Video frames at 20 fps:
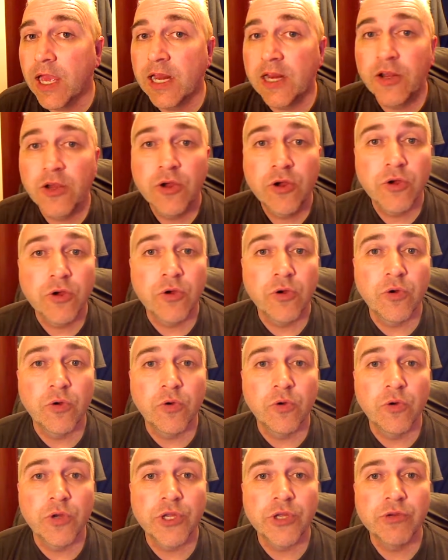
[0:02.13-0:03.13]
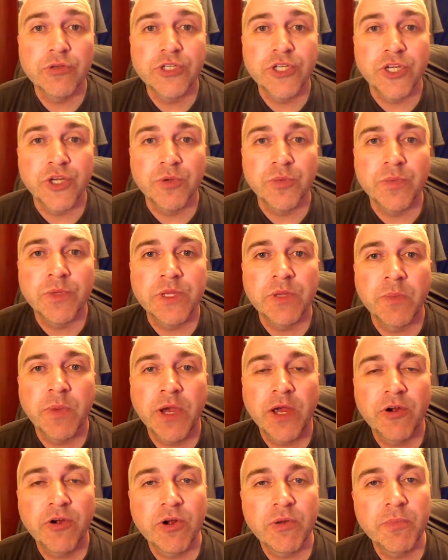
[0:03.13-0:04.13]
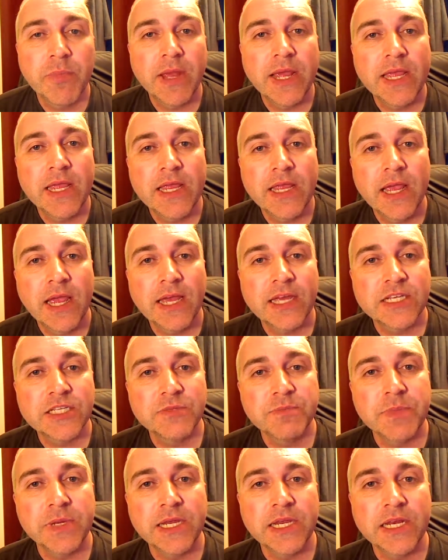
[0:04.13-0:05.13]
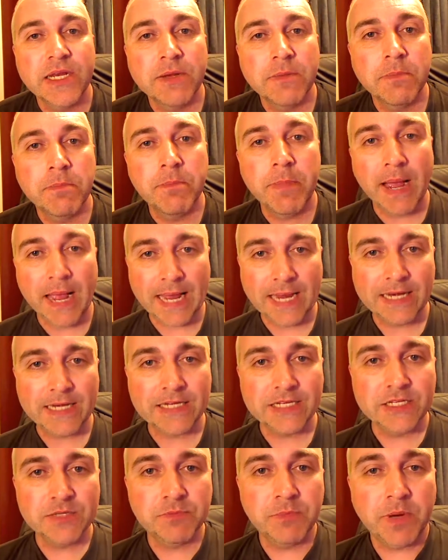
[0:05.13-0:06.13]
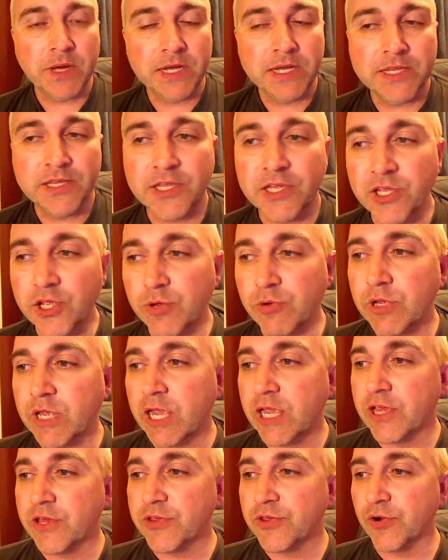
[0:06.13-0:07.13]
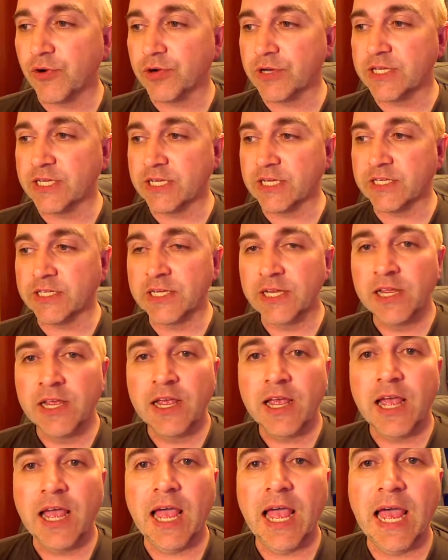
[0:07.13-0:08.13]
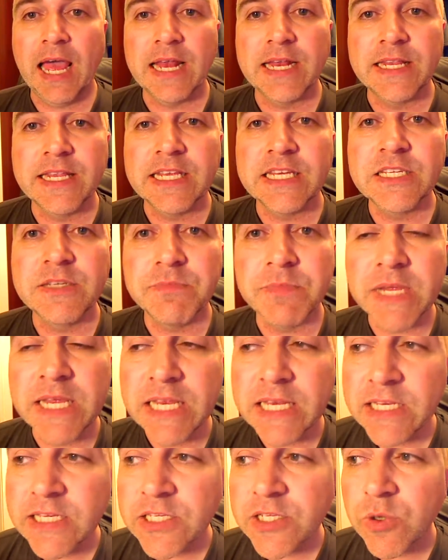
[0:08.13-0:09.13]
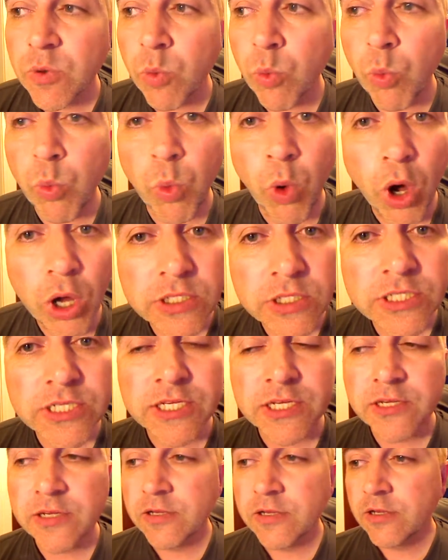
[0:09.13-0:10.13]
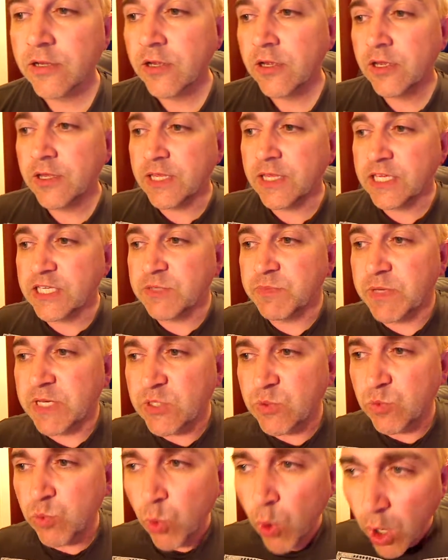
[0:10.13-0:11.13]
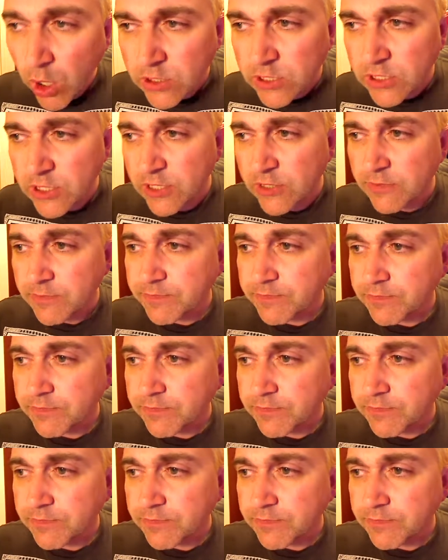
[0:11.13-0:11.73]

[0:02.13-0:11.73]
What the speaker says: Hello, YouTube. The Pirate Bay has been banned by the UK authorities. And this means what? This means what?